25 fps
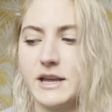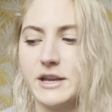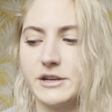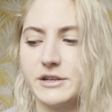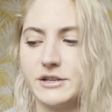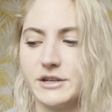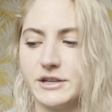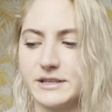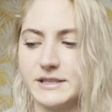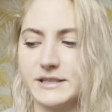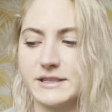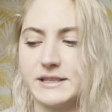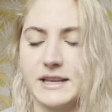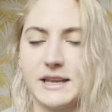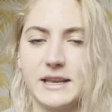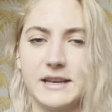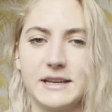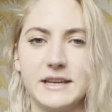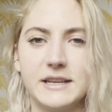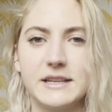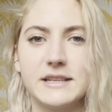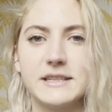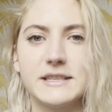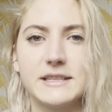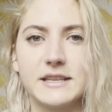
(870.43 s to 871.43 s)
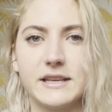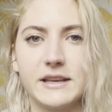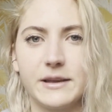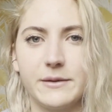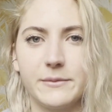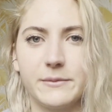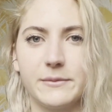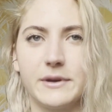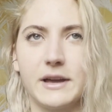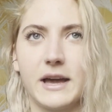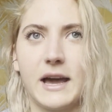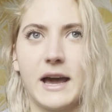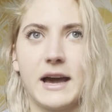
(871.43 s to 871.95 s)
Just, it didn't
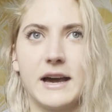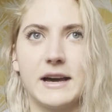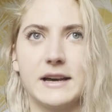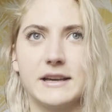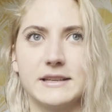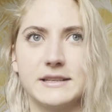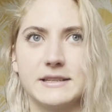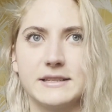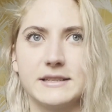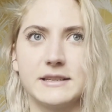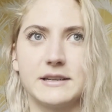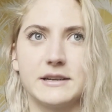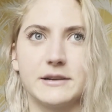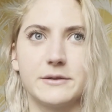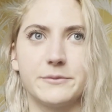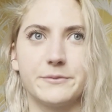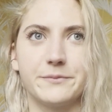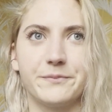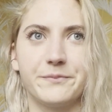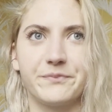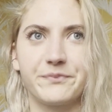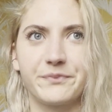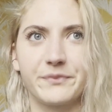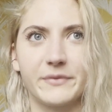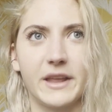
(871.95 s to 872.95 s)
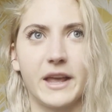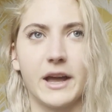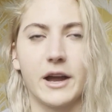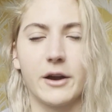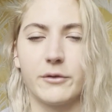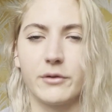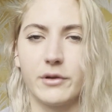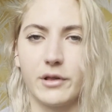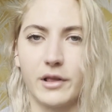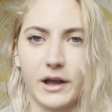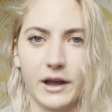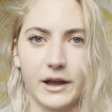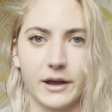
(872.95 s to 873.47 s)
seem as
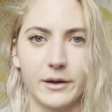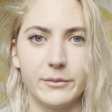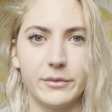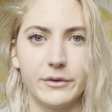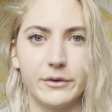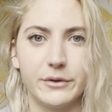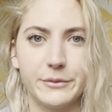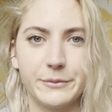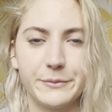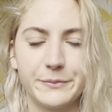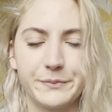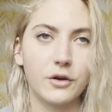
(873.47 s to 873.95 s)
reliable.